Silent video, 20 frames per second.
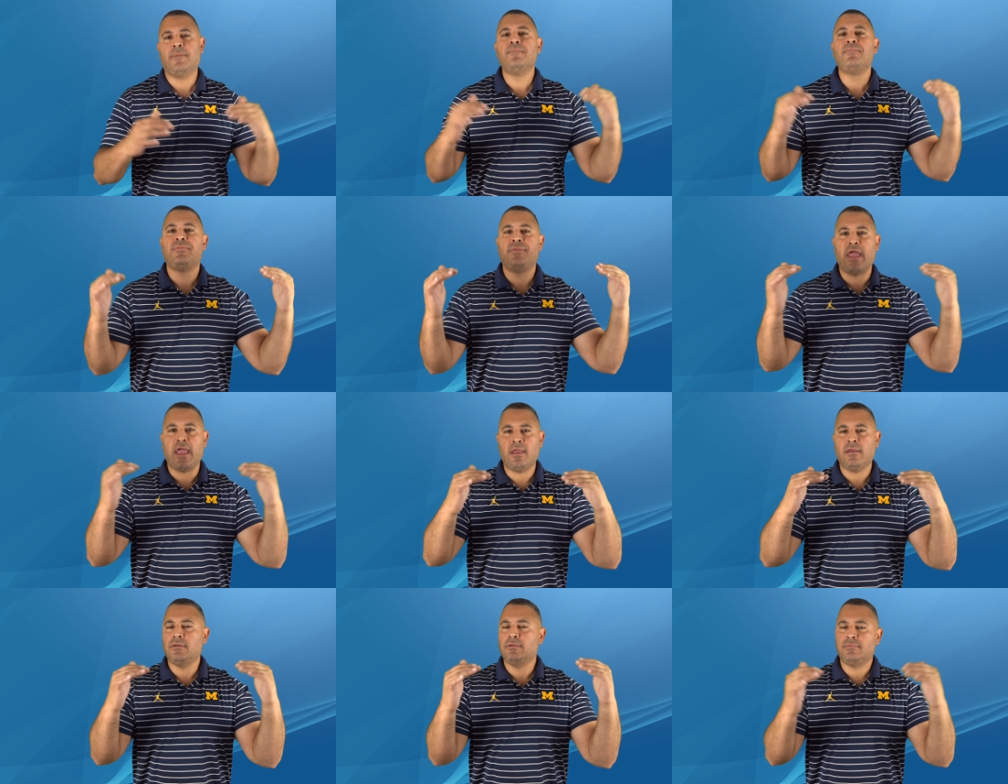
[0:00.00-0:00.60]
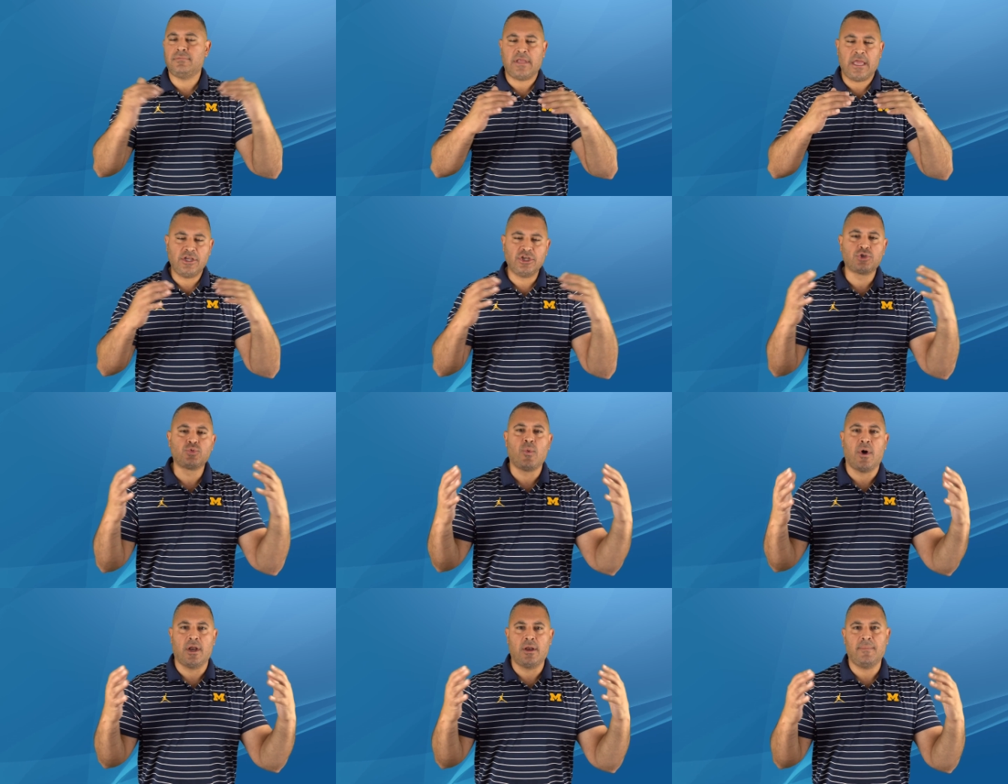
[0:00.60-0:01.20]
they
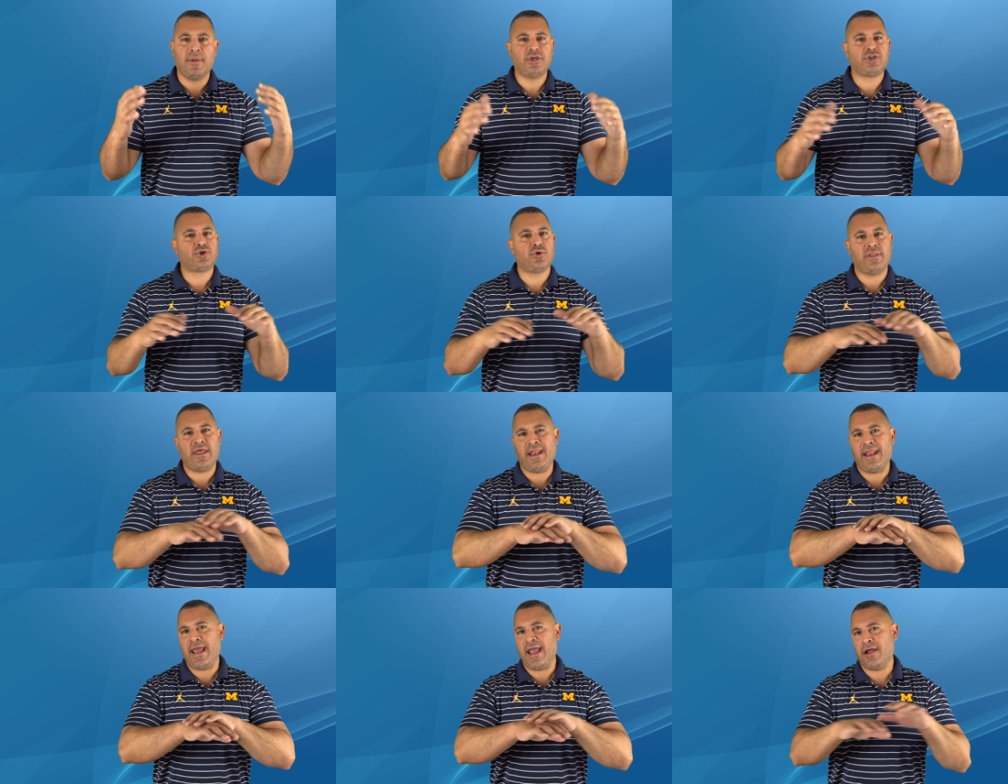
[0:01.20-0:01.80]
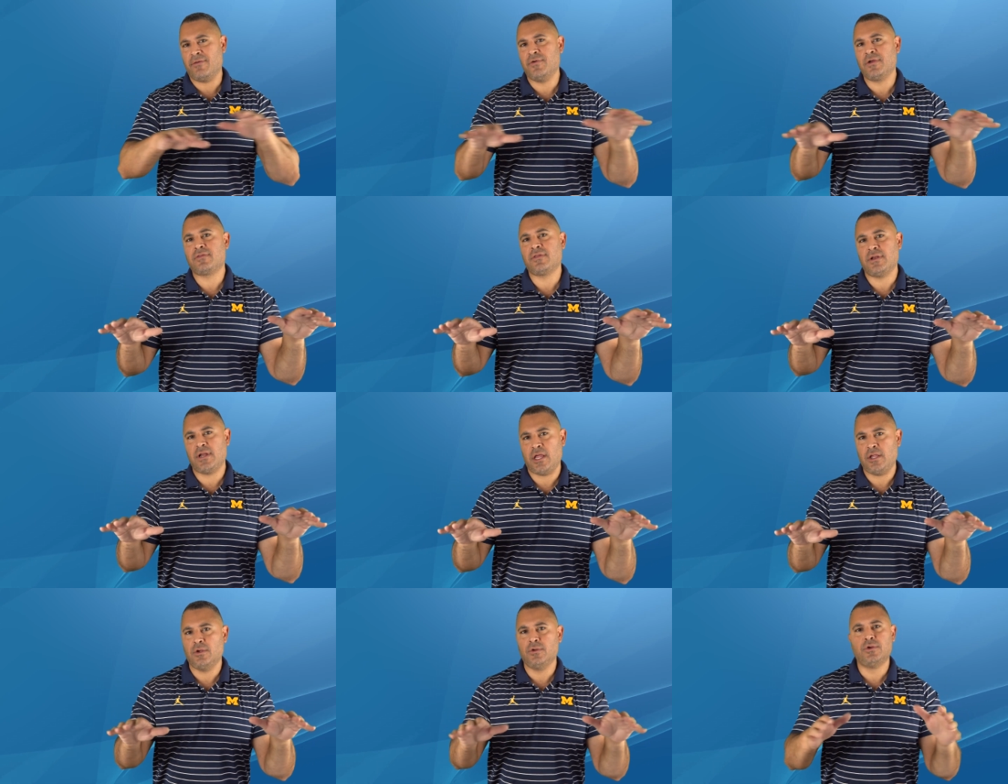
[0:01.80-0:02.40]
just want to make sure that everything
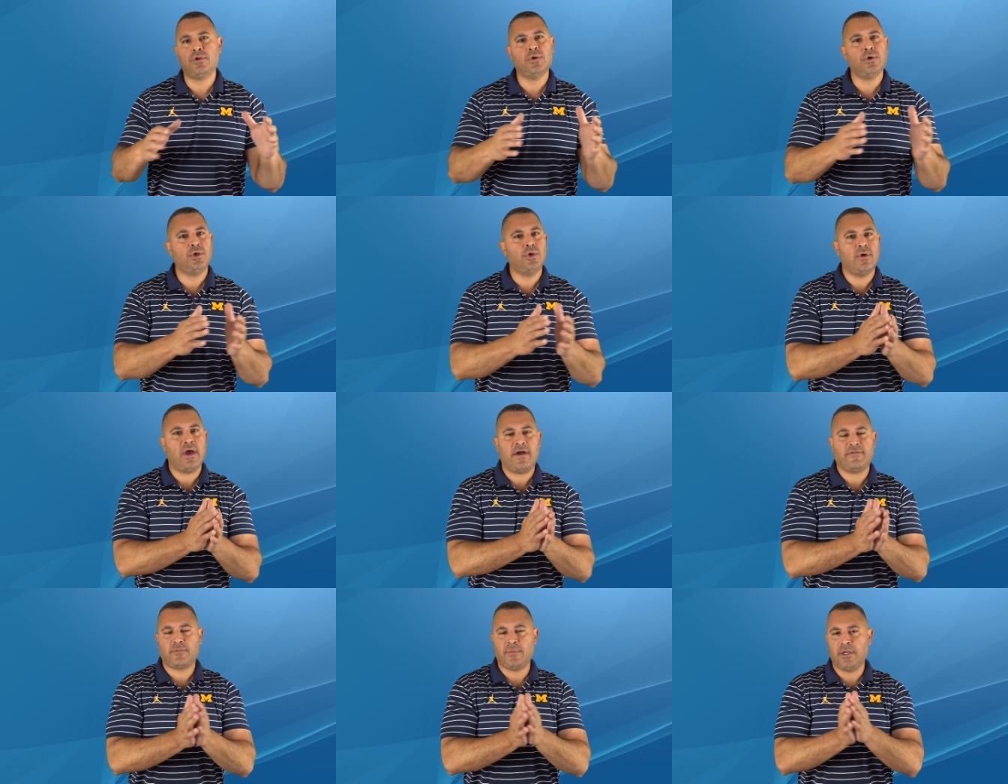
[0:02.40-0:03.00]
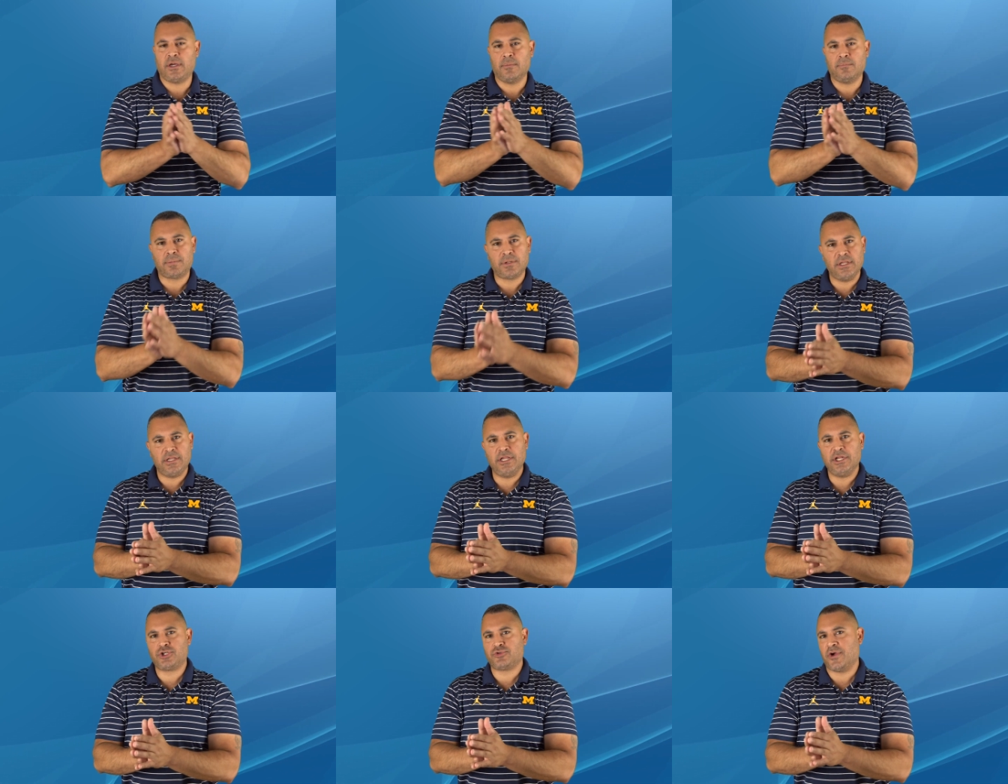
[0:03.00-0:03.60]
that you do, you have to be
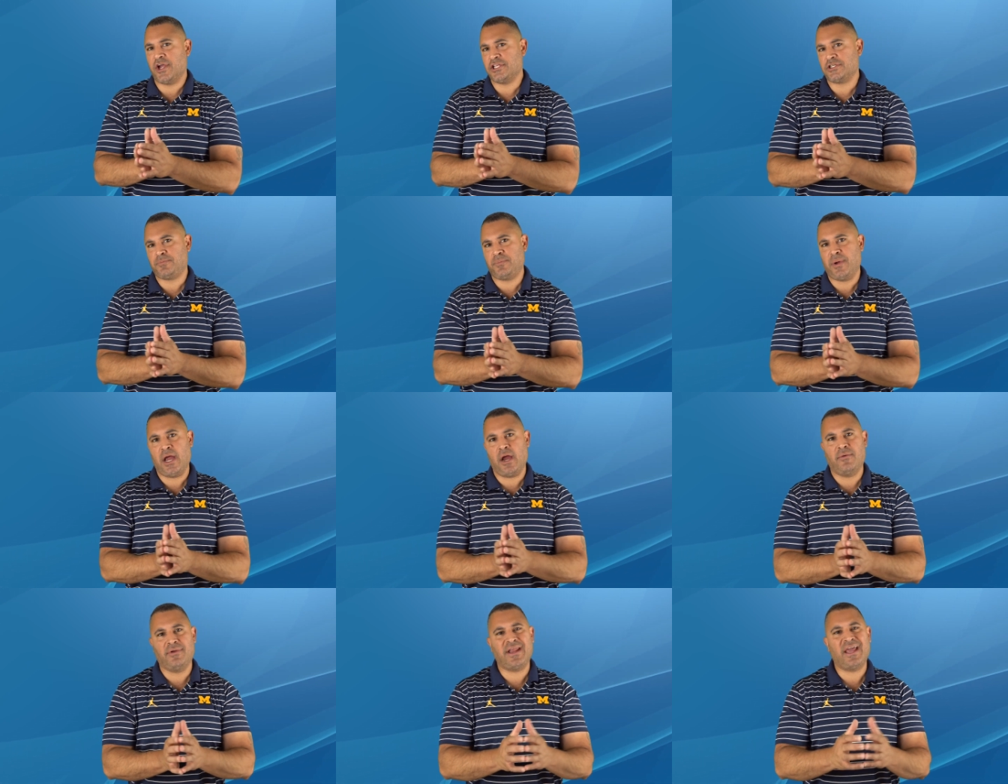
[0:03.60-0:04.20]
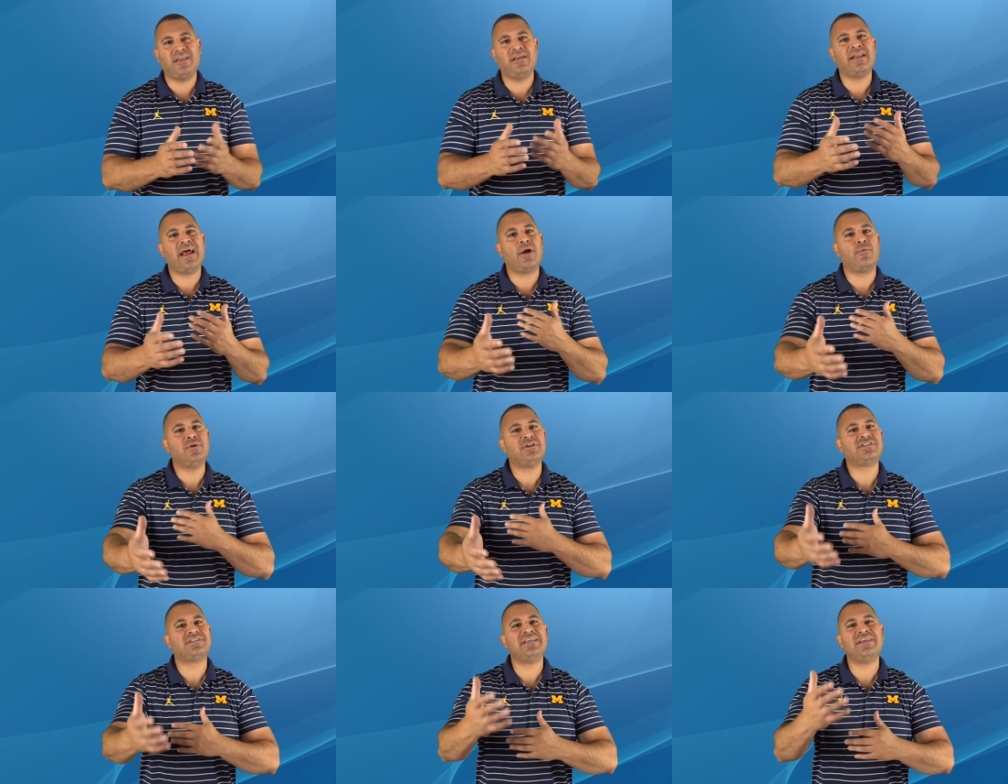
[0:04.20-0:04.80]
completely transparent, that you're not
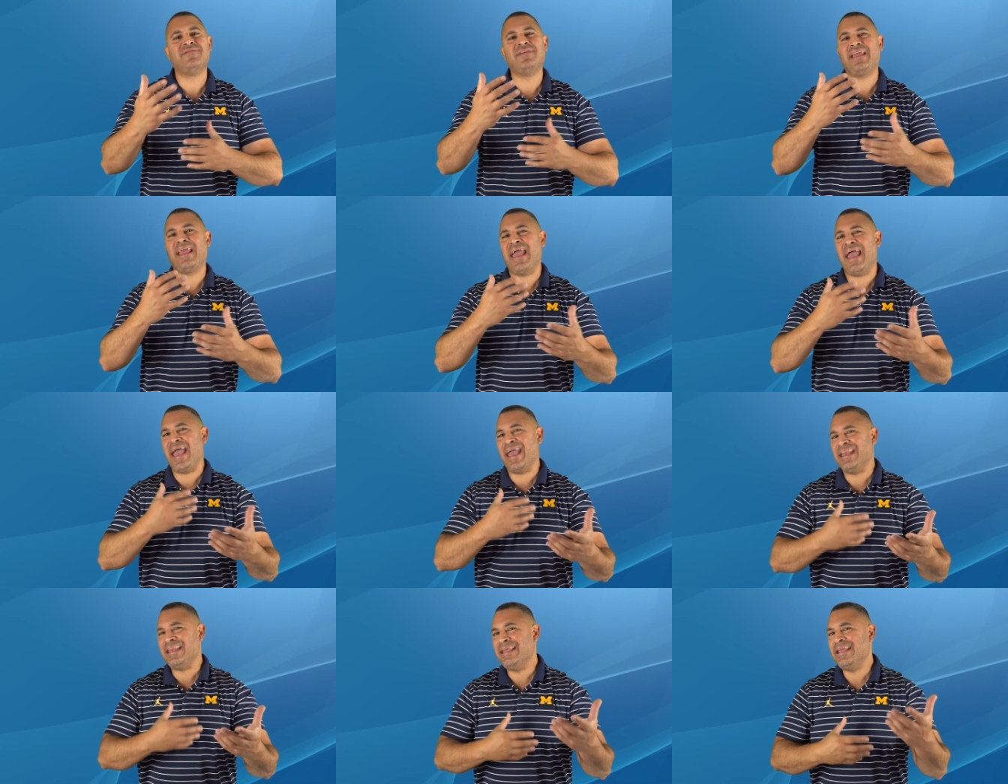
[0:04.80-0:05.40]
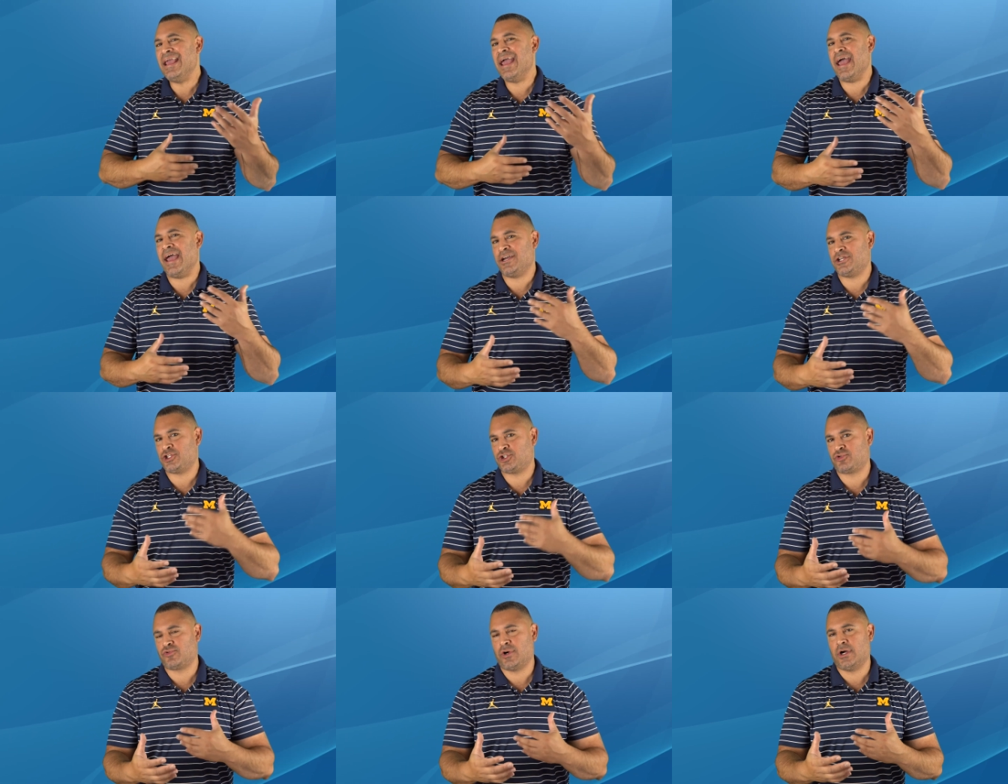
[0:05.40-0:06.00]
receiving any
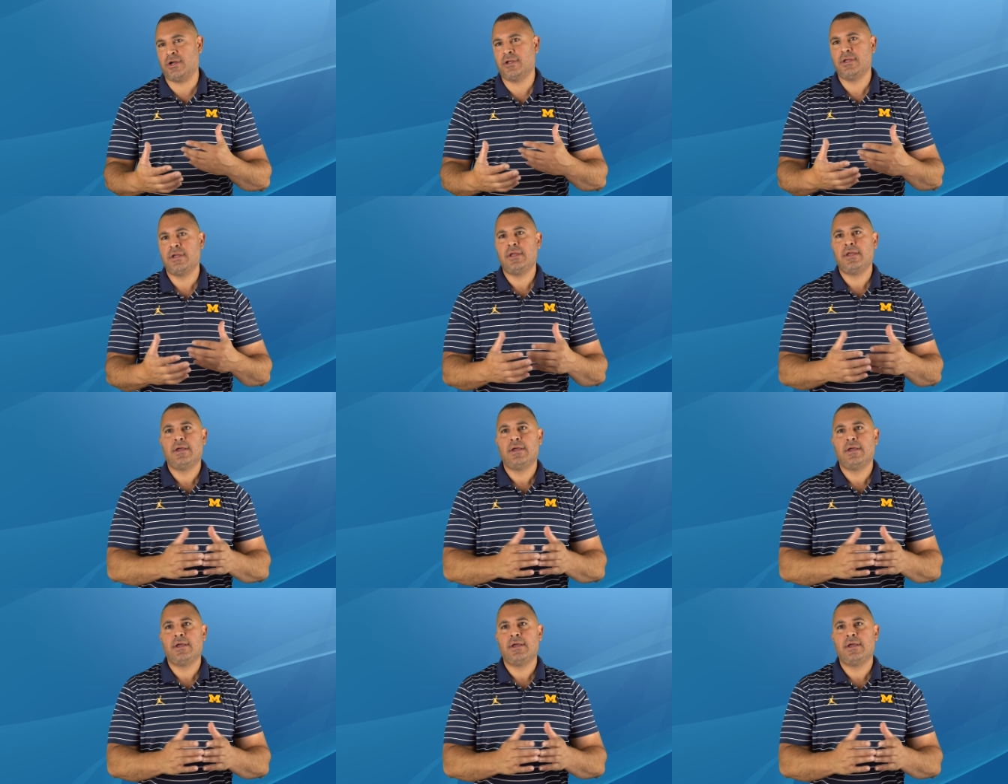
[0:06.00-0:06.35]
extra